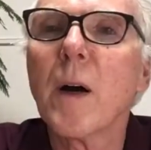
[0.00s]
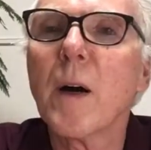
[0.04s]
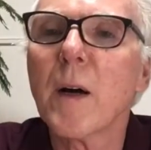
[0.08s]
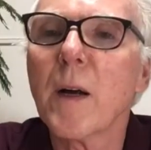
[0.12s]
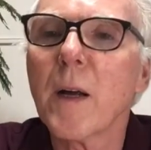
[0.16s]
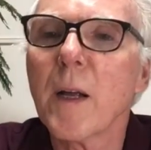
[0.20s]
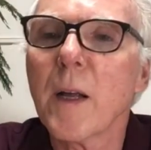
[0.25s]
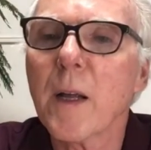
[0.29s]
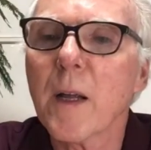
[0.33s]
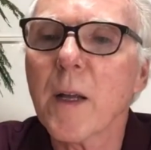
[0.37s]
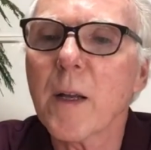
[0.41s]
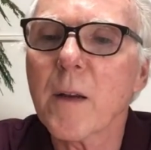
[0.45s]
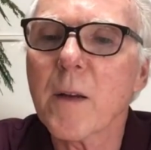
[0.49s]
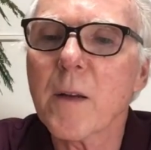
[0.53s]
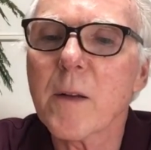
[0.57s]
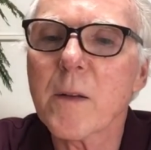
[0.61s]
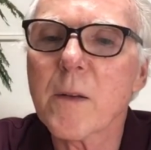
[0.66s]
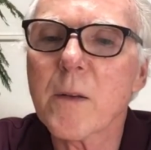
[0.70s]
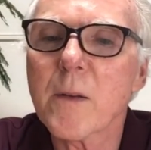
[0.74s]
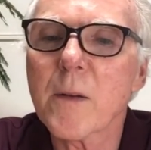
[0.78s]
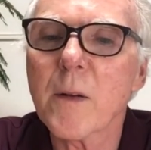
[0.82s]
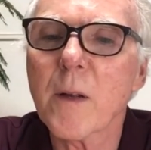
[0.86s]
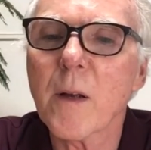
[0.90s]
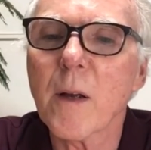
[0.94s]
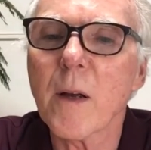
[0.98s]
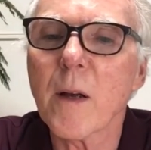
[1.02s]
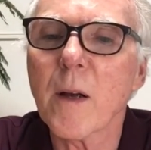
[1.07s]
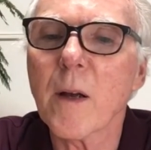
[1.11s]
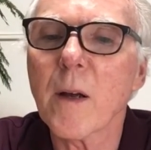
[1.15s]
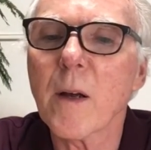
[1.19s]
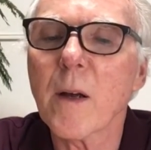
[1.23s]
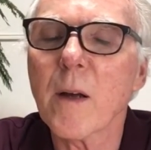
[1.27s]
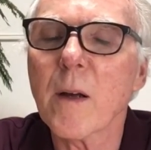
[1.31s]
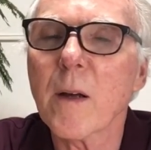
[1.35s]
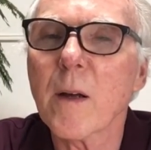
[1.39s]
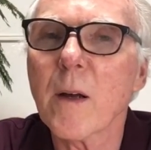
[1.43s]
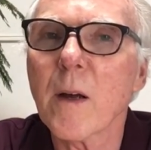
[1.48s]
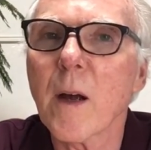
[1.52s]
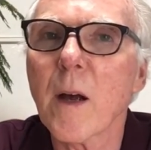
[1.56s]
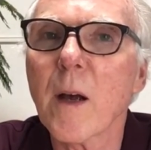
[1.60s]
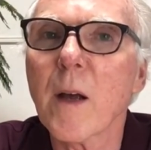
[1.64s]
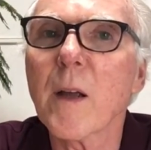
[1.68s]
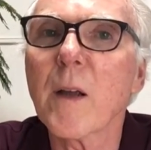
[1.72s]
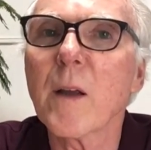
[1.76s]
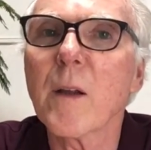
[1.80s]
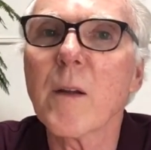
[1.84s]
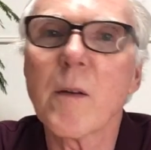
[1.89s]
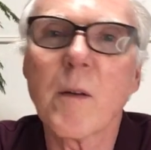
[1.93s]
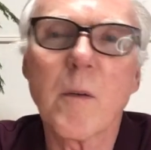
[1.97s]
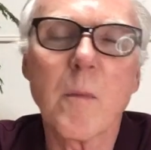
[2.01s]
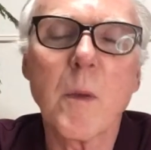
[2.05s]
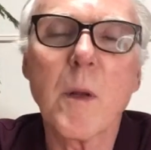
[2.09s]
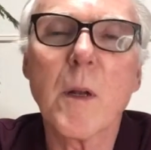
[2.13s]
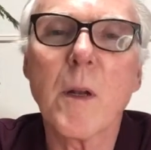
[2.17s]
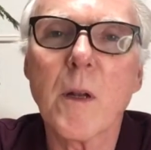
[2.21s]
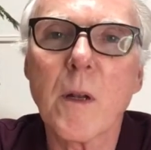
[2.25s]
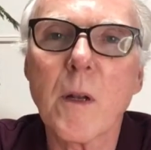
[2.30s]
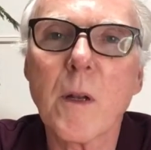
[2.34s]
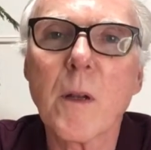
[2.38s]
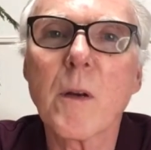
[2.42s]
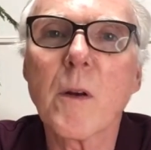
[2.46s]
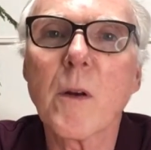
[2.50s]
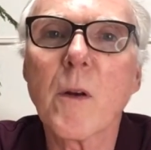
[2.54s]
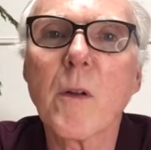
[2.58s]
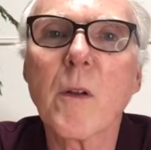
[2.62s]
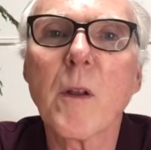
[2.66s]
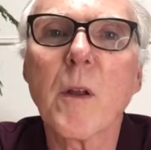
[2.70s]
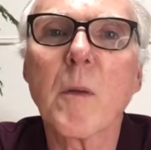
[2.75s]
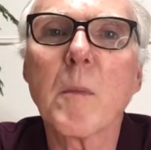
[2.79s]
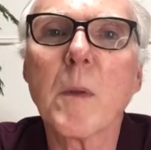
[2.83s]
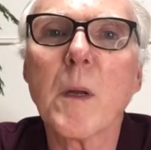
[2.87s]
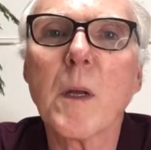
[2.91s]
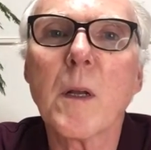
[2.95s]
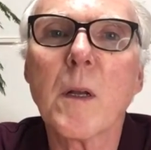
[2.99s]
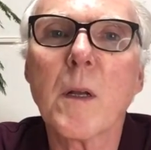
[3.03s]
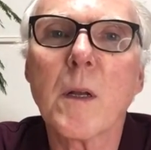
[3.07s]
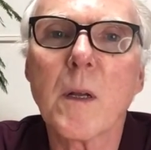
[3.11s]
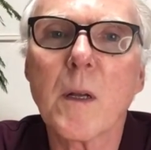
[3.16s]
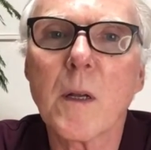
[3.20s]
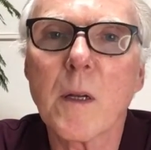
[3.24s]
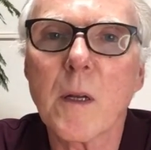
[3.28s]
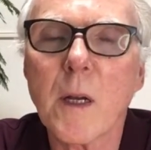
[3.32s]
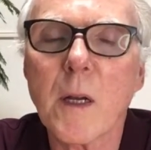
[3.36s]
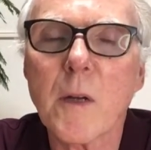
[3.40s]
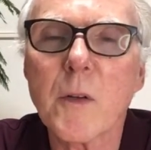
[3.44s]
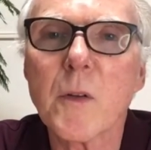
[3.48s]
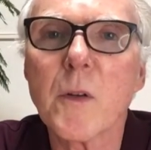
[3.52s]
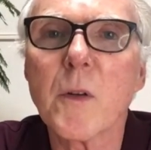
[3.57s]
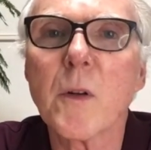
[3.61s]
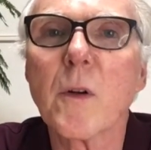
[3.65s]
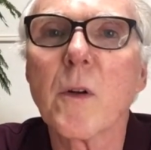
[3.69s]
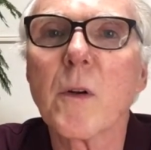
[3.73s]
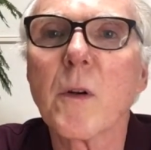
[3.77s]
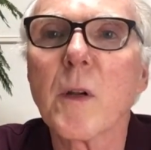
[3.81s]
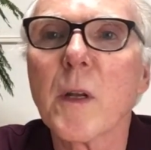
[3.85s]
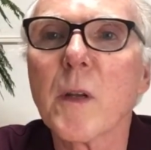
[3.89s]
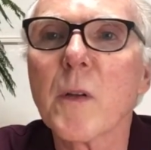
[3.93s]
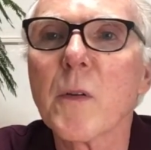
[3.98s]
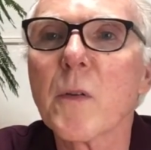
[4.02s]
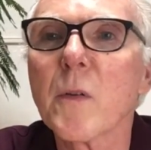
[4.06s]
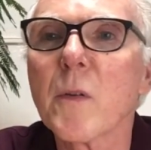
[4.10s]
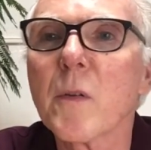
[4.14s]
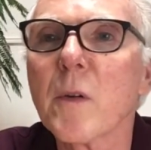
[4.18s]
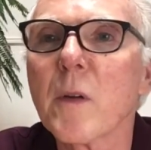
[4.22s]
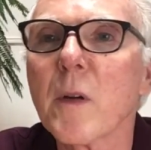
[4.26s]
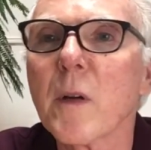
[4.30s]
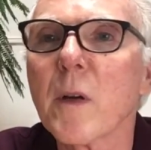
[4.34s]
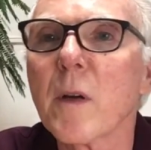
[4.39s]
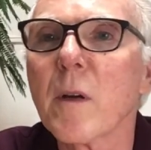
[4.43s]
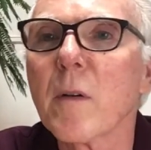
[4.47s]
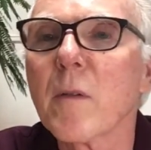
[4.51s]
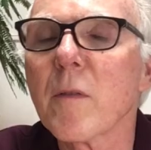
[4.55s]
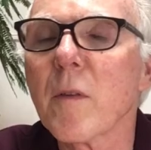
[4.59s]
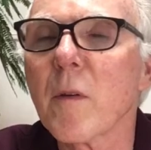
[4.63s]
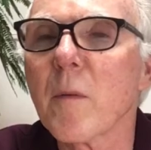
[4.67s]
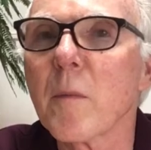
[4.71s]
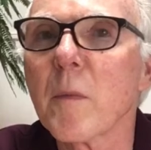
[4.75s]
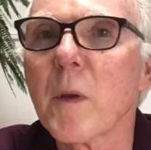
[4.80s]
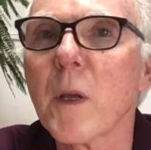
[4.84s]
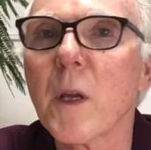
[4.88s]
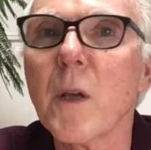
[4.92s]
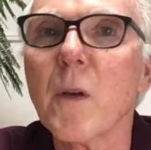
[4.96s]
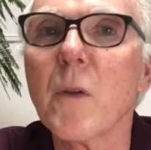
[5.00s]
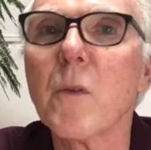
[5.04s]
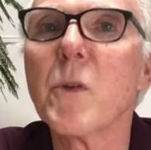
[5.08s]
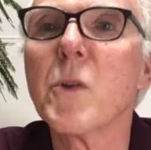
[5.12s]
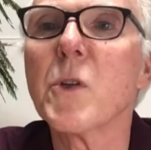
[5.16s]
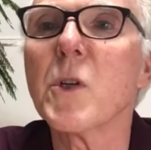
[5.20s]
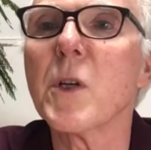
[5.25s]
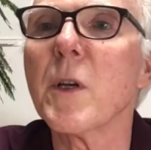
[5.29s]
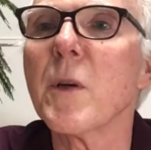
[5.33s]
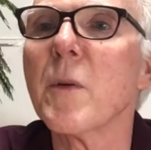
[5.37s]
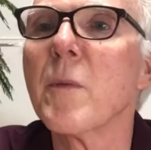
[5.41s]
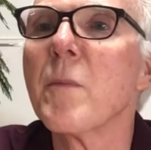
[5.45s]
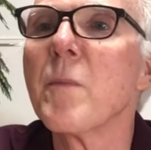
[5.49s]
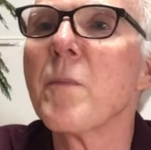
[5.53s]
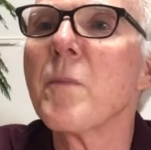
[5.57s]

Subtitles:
And I immediately know they mean Hitachino Nest from Kyuchi.